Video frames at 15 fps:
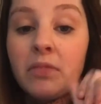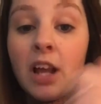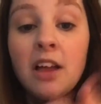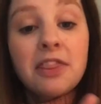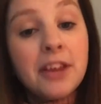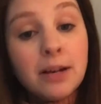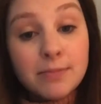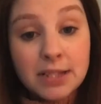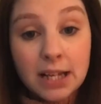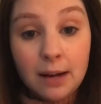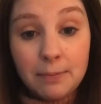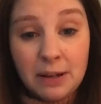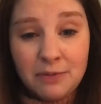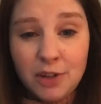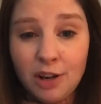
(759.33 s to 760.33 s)
thumbs
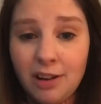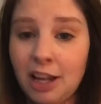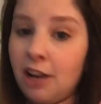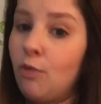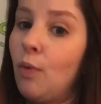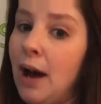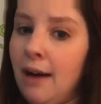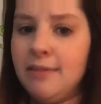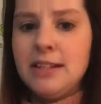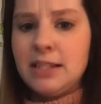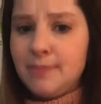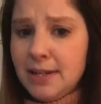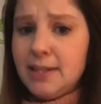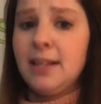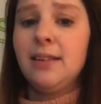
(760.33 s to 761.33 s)
up if you're like, wow, this
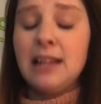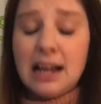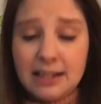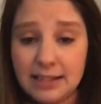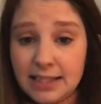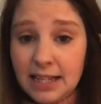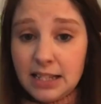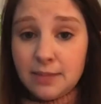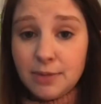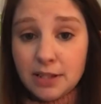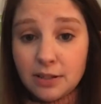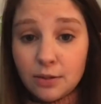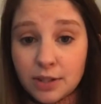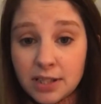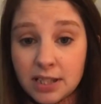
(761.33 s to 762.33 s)
makes a lot of sense, Miss
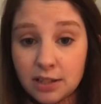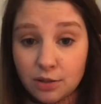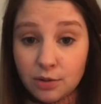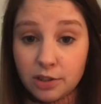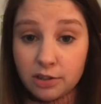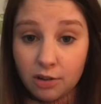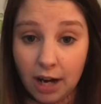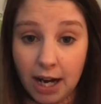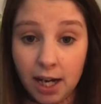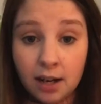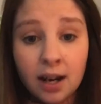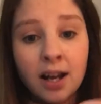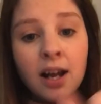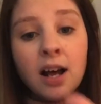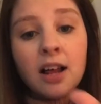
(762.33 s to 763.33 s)
Lewis. This was great.
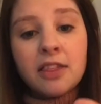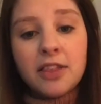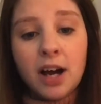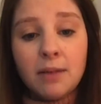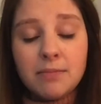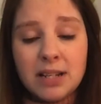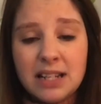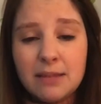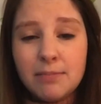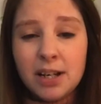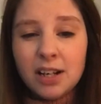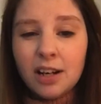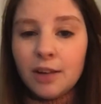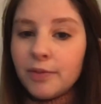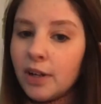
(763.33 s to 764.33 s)
Thumb in the
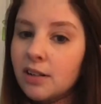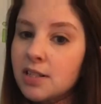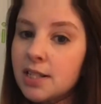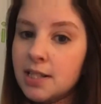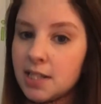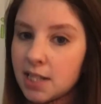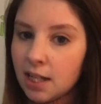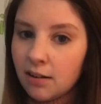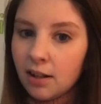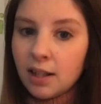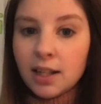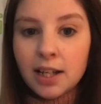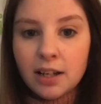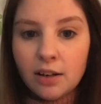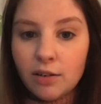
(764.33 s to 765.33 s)
middle if you're still a
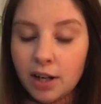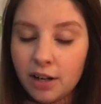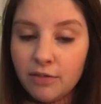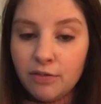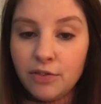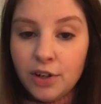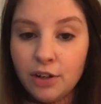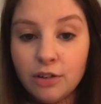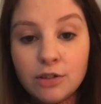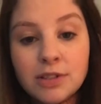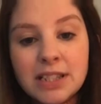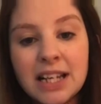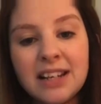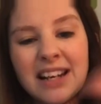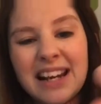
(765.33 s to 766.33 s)
little
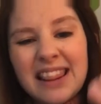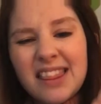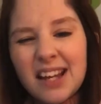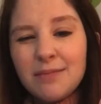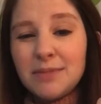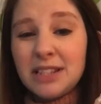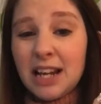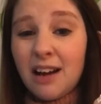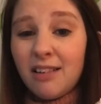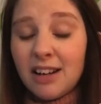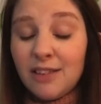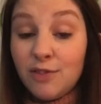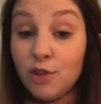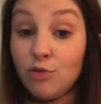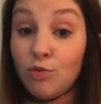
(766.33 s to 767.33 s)
confused, and then thumbs down
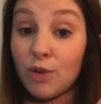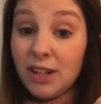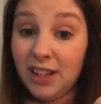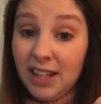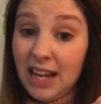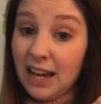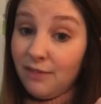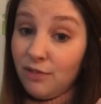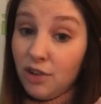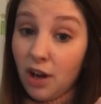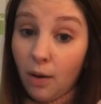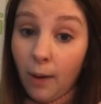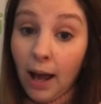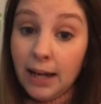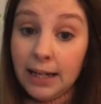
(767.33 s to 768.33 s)
if you really have
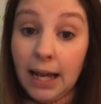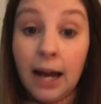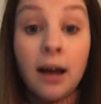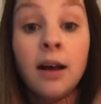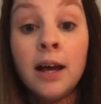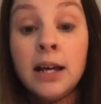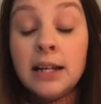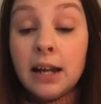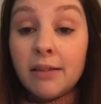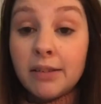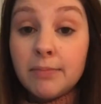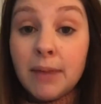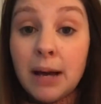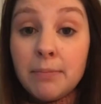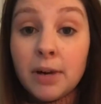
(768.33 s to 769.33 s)
no idea. Now
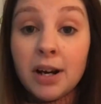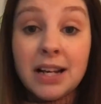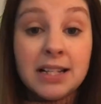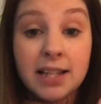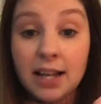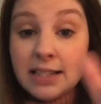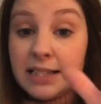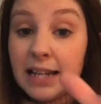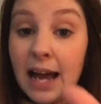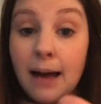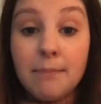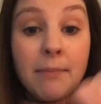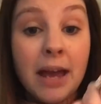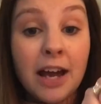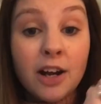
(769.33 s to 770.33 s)
remember, it does
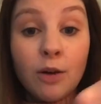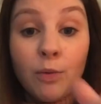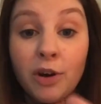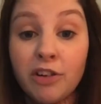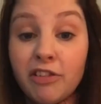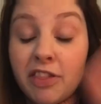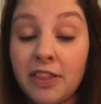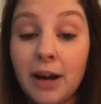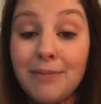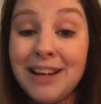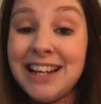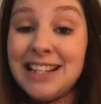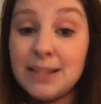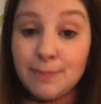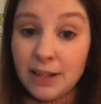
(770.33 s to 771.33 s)
not matter where your thumb
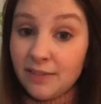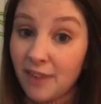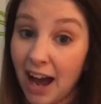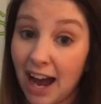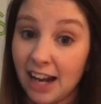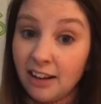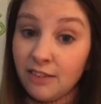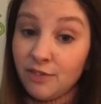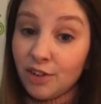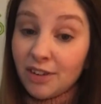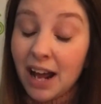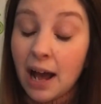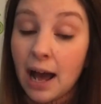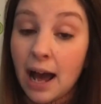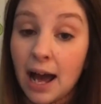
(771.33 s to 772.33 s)
is, but if you're
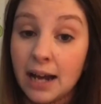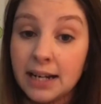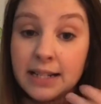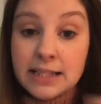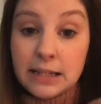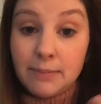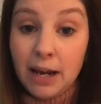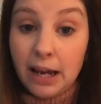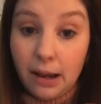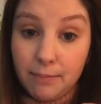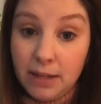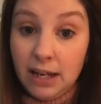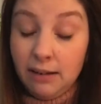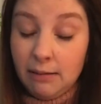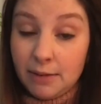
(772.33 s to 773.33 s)
not honest, am I going to
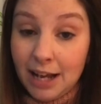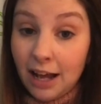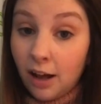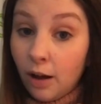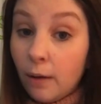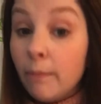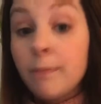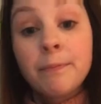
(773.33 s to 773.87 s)
be able to help?